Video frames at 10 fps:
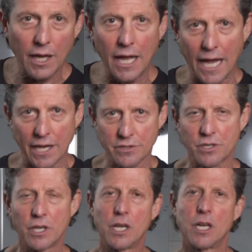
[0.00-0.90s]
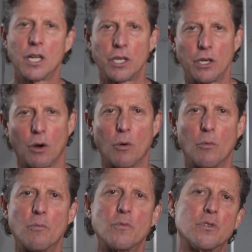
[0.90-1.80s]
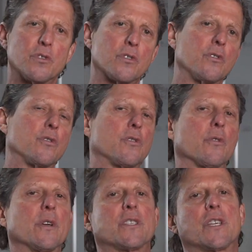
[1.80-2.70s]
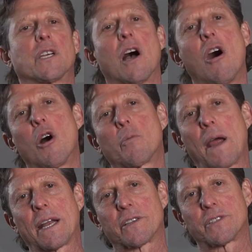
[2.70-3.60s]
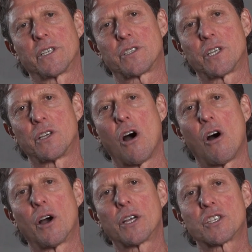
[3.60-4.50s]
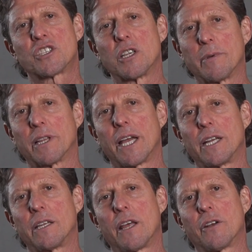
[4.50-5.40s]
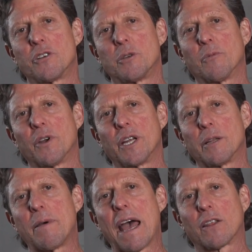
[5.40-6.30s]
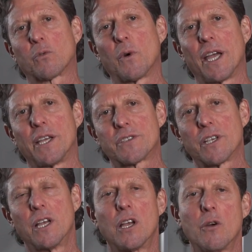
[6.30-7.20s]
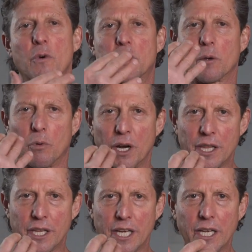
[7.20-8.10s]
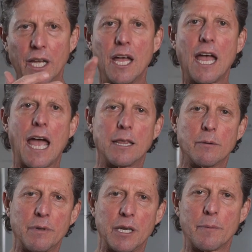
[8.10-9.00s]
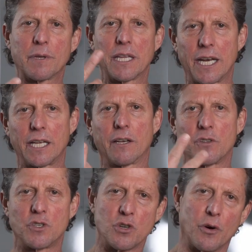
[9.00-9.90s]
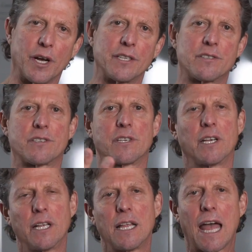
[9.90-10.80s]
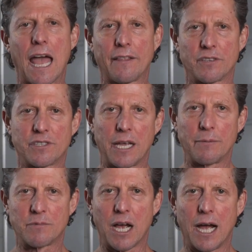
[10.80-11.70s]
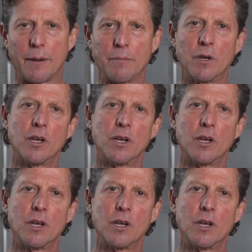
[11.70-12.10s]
as you know, doing Qigong, practicing Qigong, stimulating the energy meridian pathways with the breathing and the manipulating of the joints at the same time,